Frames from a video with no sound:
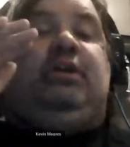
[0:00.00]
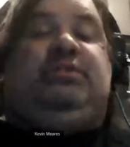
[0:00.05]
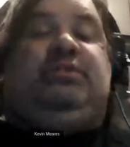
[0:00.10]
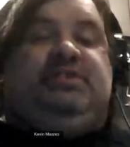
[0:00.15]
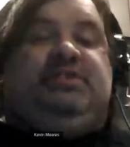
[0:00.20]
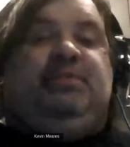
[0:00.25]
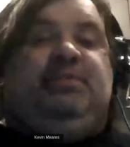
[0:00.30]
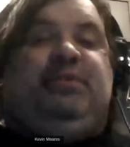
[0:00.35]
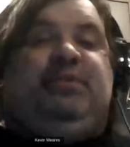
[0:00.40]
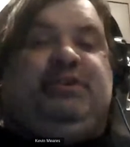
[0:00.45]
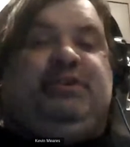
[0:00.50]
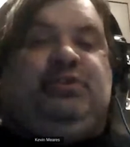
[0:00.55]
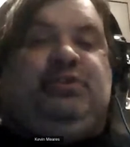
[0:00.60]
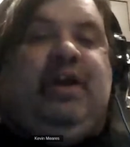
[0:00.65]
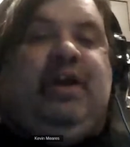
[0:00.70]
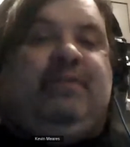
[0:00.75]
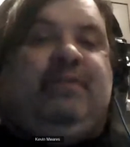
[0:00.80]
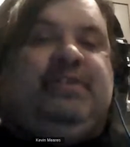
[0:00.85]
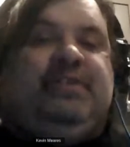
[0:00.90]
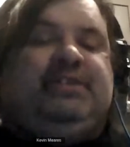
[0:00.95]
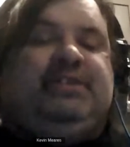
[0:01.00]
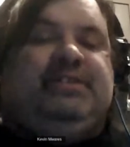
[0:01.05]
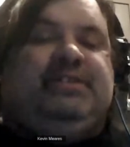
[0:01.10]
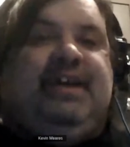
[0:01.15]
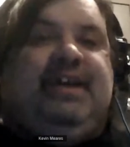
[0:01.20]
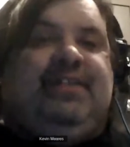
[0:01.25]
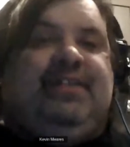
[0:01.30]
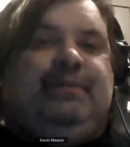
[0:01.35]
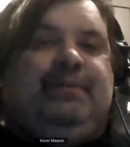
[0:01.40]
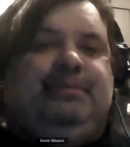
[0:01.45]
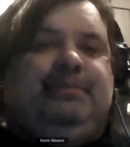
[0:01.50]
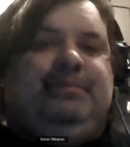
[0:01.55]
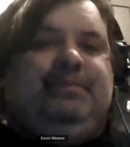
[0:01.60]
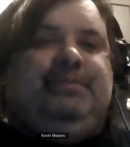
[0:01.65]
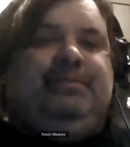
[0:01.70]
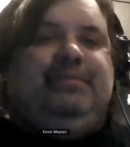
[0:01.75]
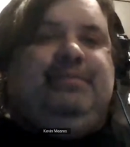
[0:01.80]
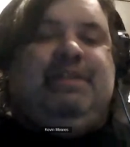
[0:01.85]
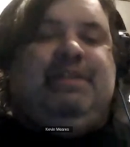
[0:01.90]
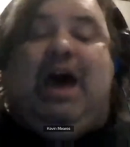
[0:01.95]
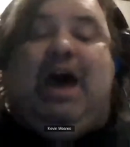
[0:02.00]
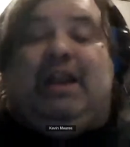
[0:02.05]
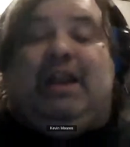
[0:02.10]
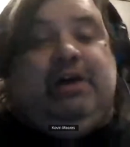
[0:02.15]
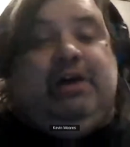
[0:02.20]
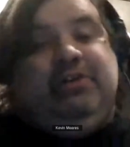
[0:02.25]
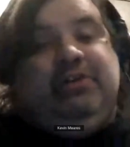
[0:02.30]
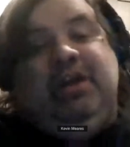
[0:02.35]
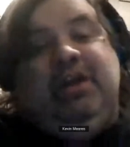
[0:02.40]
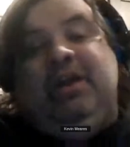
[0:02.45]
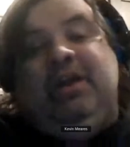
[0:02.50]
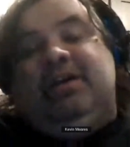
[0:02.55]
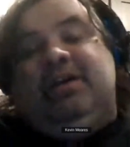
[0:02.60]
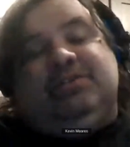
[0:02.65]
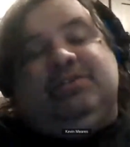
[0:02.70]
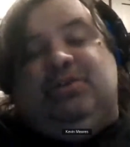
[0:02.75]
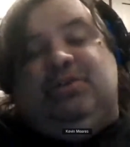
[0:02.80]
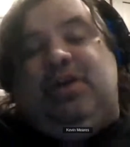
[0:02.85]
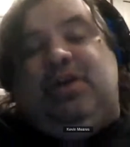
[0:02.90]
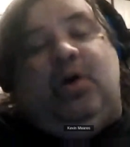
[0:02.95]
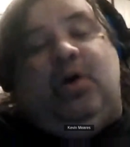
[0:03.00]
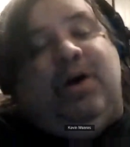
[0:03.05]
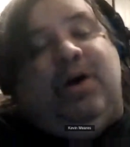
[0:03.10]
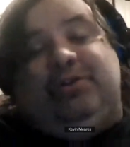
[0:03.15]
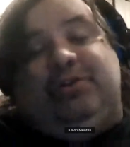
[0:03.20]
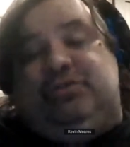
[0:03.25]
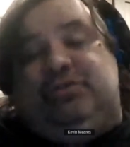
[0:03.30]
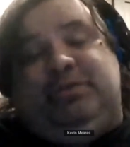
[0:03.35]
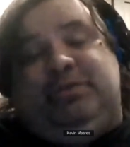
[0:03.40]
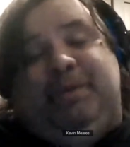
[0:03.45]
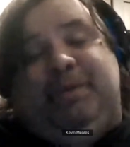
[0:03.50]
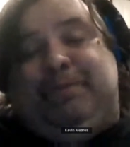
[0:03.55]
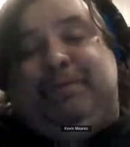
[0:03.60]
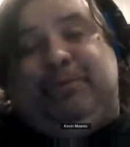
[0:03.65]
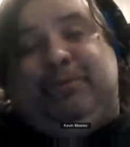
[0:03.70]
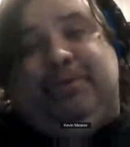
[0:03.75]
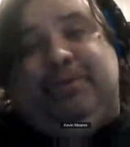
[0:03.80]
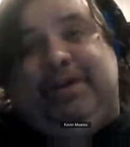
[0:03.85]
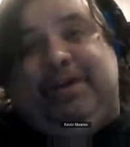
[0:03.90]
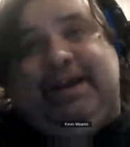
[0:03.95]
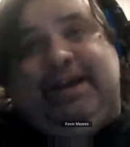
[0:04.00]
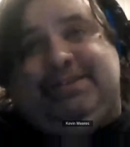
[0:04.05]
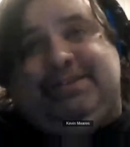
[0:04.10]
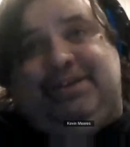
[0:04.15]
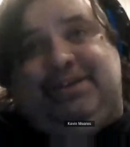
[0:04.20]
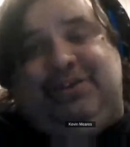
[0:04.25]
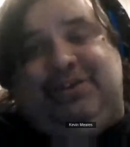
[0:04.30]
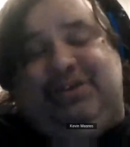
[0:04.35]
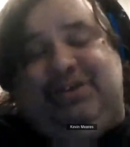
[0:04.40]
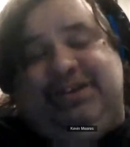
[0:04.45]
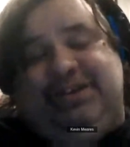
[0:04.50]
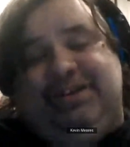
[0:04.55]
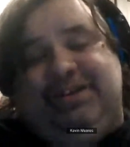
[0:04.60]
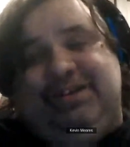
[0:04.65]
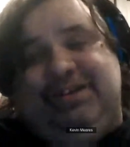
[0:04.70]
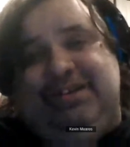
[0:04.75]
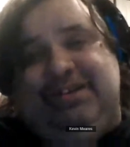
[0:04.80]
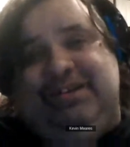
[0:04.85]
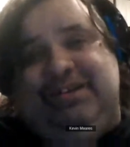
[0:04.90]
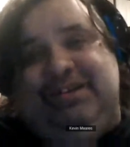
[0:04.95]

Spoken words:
accused of witchcraft in Salem. So no, hundreds of people weren't executed.